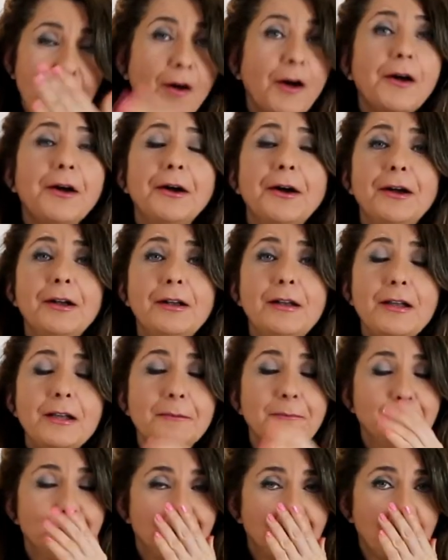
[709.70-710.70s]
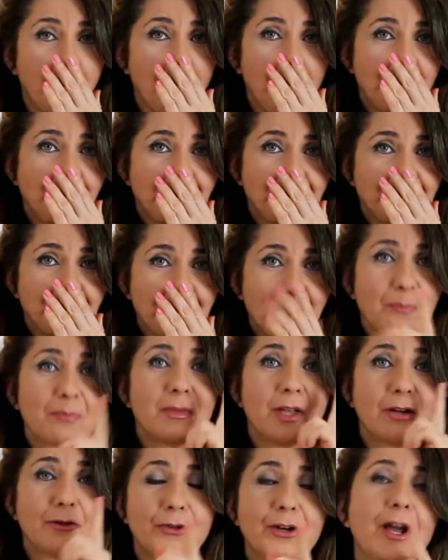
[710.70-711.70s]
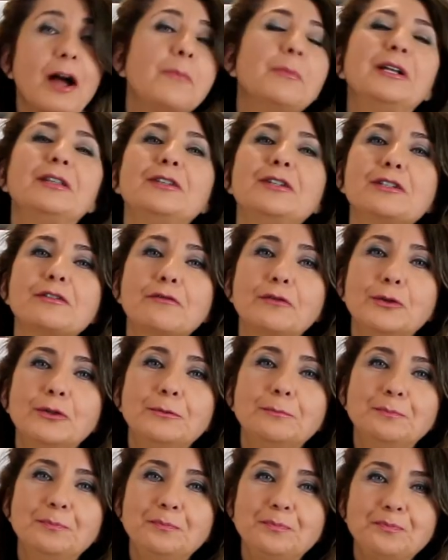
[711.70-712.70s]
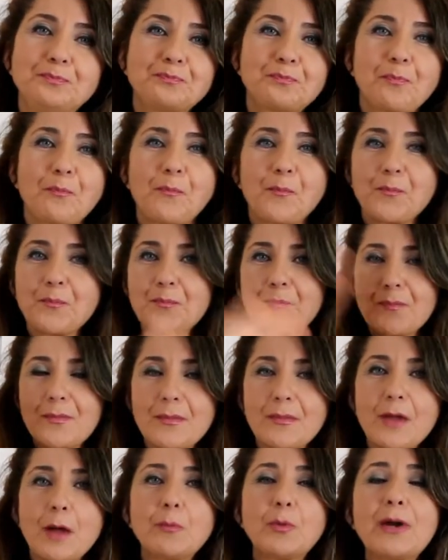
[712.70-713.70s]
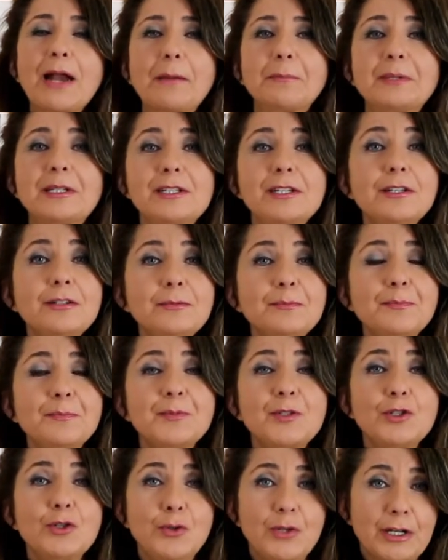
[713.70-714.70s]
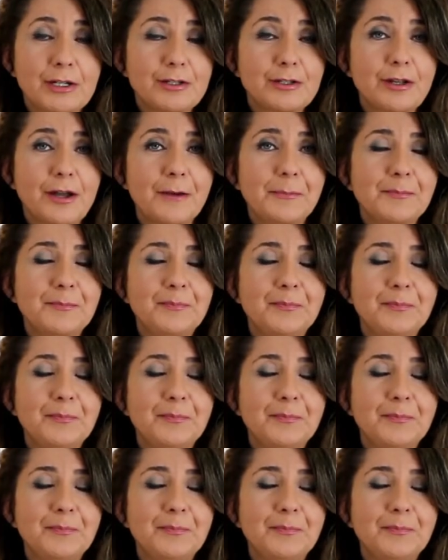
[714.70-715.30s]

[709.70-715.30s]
I highly recommend this food. Bon appetit. See you next time.